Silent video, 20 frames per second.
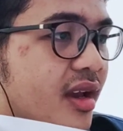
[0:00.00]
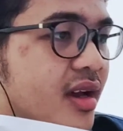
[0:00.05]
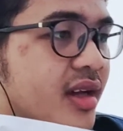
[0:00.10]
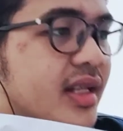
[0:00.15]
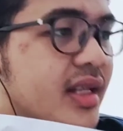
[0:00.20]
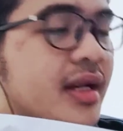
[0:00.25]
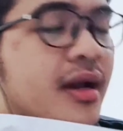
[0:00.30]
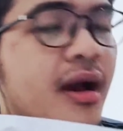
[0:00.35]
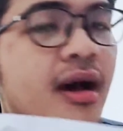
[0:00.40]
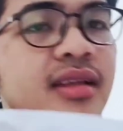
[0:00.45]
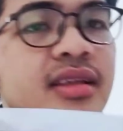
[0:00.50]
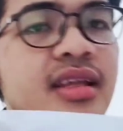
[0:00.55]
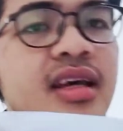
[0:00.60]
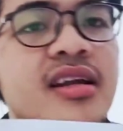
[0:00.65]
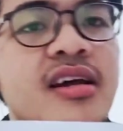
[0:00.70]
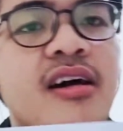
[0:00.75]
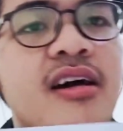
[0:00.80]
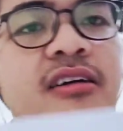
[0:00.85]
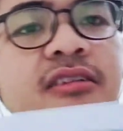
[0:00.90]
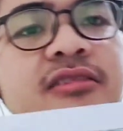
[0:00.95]
the
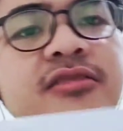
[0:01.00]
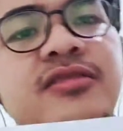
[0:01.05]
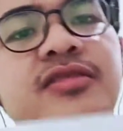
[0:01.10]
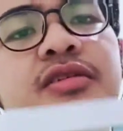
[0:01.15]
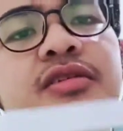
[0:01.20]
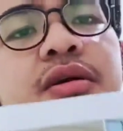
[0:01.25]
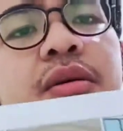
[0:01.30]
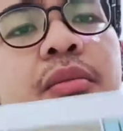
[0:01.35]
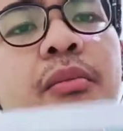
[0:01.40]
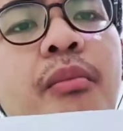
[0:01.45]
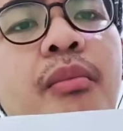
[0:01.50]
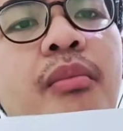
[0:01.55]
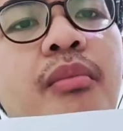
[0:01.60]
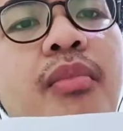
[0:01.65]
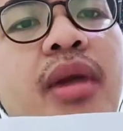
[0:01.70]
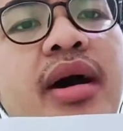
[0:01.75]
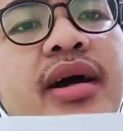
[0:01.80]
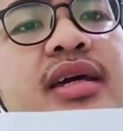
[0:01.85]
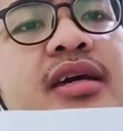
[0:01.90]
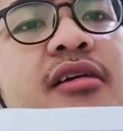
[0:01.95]
content of
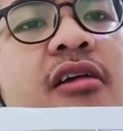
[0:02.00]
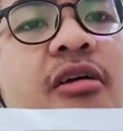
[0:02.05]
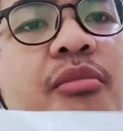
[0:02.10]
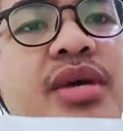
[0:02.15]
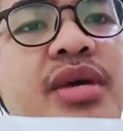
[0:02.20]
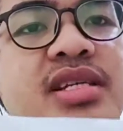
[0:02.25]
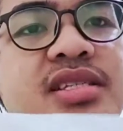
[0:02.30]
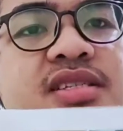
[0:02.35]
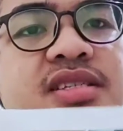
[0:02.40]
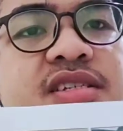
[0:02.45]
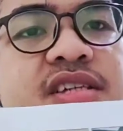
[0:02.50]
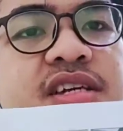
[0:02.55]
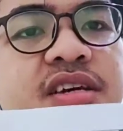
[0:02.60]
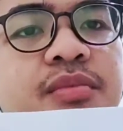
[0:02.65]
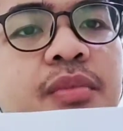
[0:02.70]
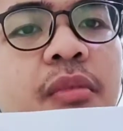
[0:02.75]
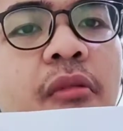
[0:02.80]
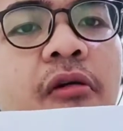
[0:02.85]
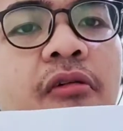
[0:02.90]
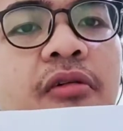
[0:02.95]
my comic
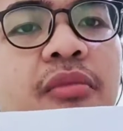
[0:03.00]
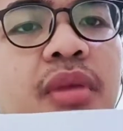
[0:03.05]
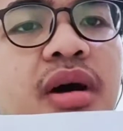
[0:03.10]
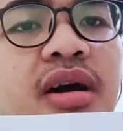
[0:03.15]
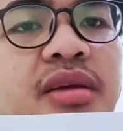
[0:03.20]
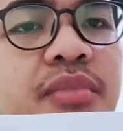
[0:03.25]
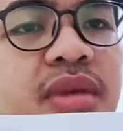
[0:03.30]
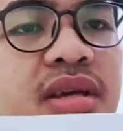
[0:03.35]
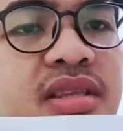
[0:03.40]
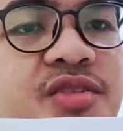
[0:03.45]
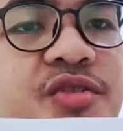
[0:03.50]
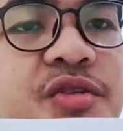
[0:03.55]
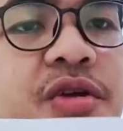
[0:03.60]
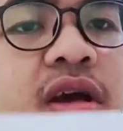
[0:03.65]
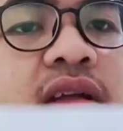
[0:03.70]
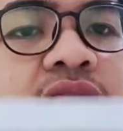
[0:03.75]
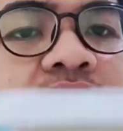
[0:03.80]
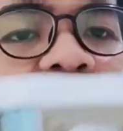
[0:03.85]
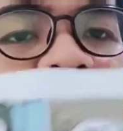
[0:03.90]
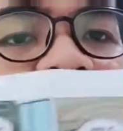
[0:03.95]
strip or my
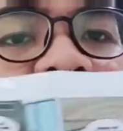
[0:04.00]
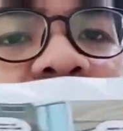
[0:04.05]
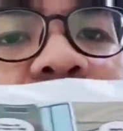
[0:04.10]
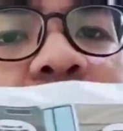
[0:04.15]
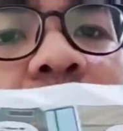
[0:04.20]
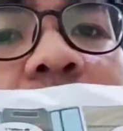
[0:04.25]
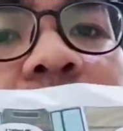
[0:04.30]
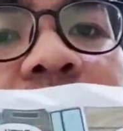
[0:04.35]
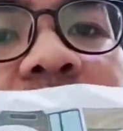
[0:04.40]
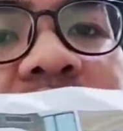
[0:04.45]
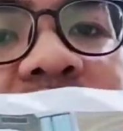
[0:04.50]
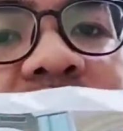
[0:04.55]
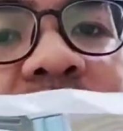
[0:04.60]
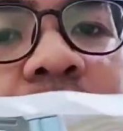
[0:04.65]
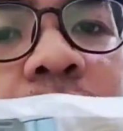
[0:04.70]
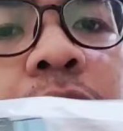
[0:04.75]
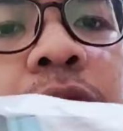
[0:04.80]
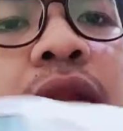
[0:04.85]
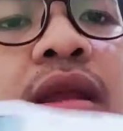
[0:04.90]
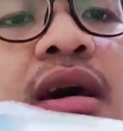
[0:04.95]
material is about the
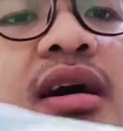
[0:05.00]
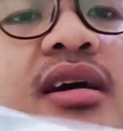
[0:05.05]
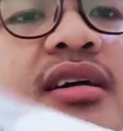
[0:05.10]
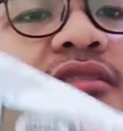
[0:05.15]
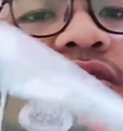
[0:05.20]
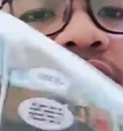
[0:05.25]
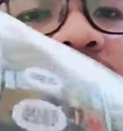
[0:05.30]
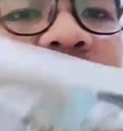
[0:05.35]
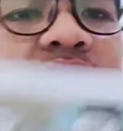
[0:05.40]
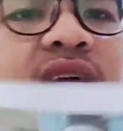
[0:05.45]
school life.